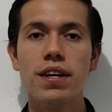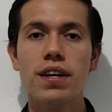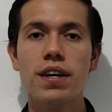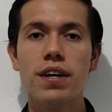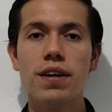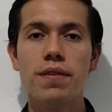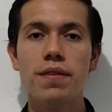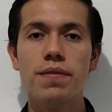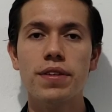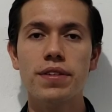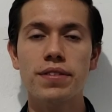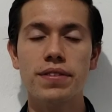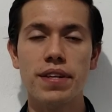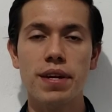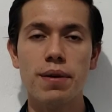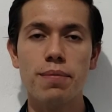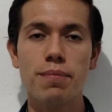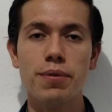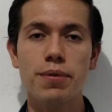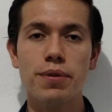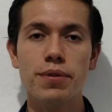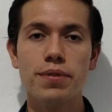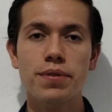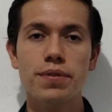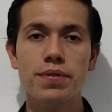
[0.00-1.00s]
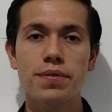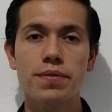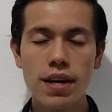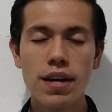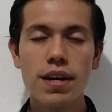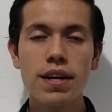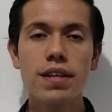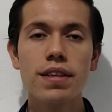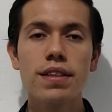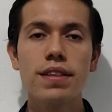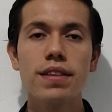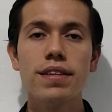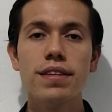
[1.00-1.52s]
of the samples.
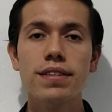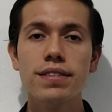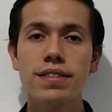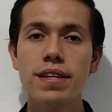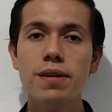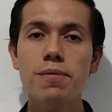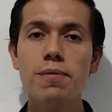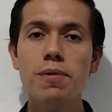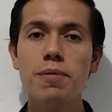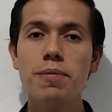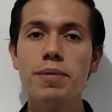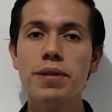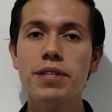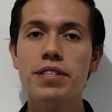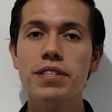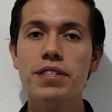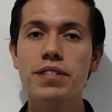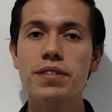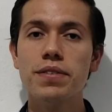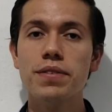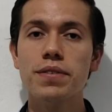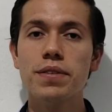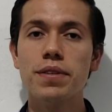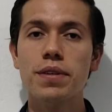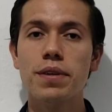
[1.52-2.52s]
The same images